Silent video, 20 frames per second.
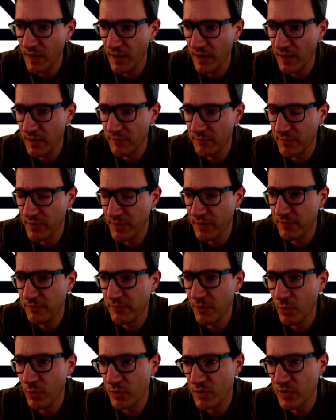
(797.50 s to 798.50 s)
very
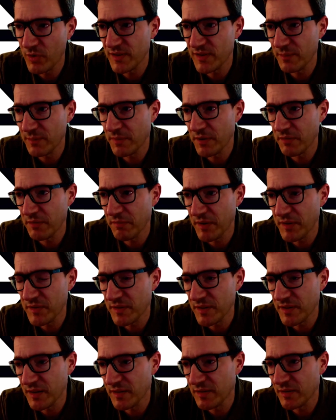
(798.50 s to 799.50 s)
focused that my
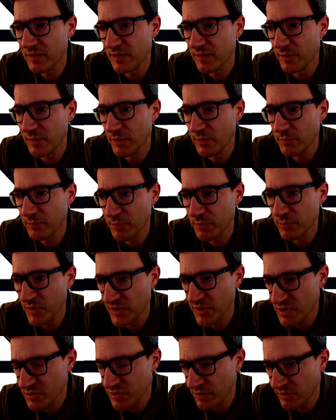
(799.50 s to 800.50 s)
residents learn
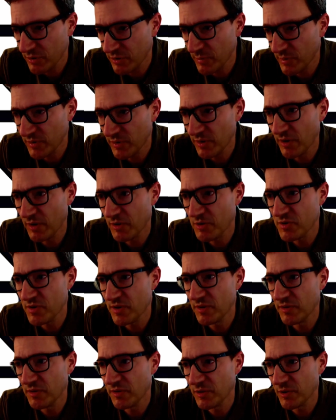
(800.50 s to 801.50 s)
procedural
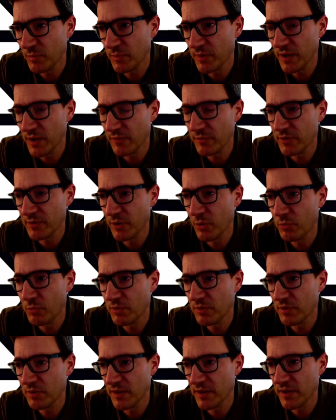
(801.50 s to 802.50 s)
dermatology. So we have an
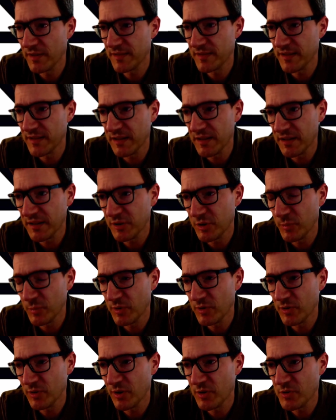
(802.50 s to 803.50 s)
own aesthetic
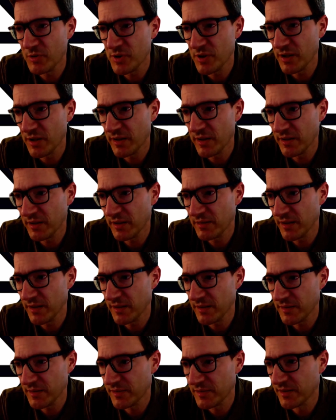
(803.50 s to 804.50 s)
dermatology clinic that
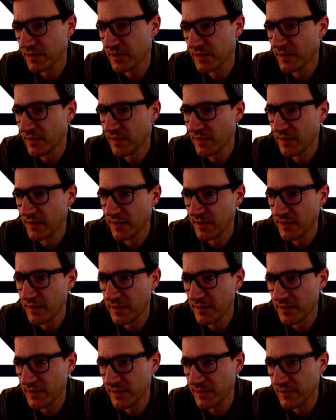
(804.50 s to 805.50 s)
is
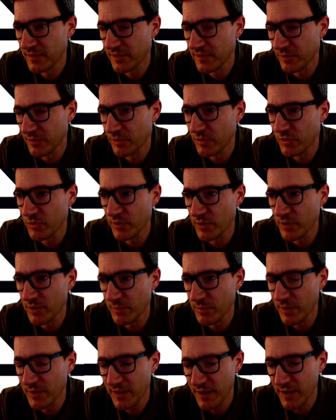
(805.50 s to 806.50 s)
also in
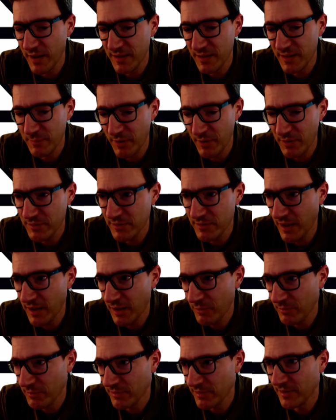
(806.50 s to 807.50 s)
quite high demand
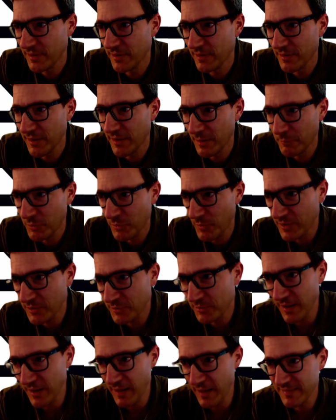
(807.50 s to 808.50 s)
now. I'm quite
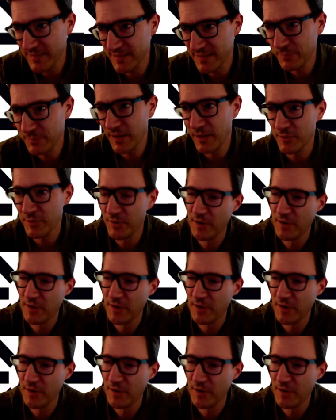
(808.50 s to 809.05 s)
relaxed about